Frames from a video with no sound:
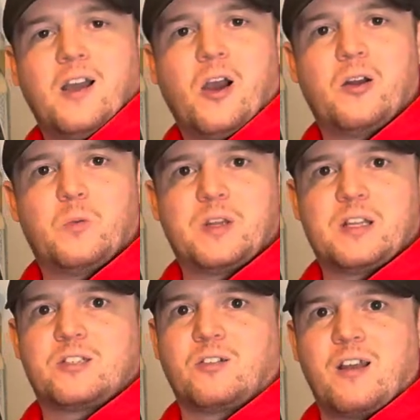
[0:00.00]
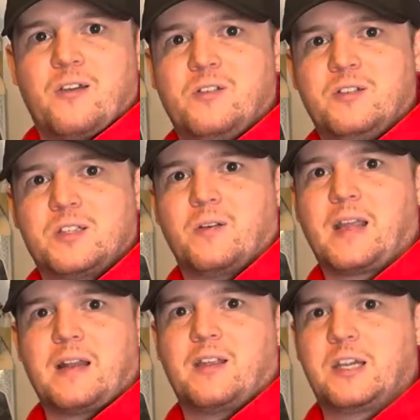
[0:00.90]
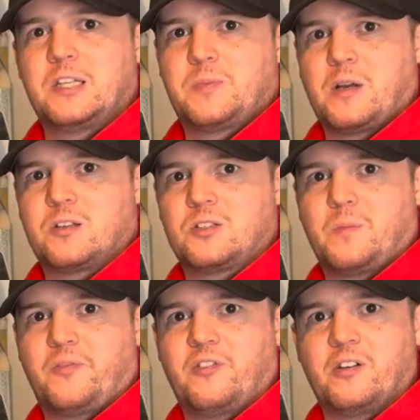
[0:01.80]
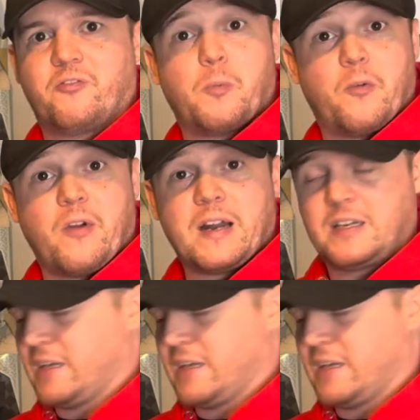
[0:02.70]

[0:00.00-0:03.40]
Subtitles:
only with us on loan. So again, thank you to Puckstop for providing